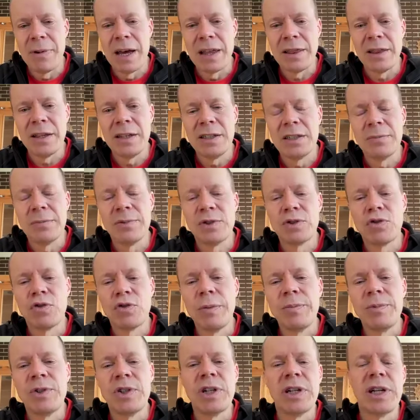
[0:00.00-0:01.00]
a monthly
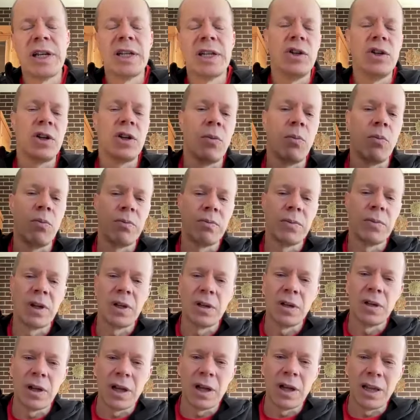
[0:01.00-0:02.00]
subscription and you can
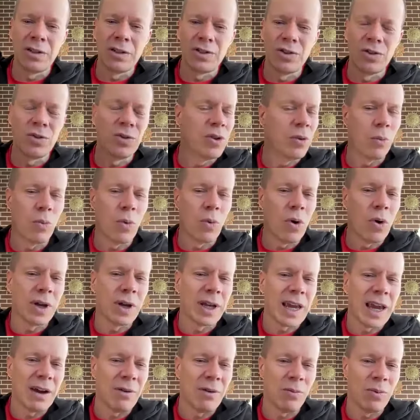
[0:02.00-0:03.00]
do the
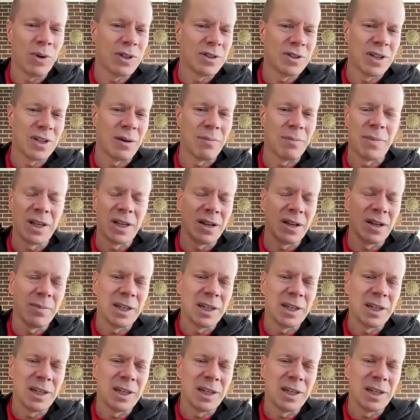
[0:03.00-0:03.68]
workout with somebody.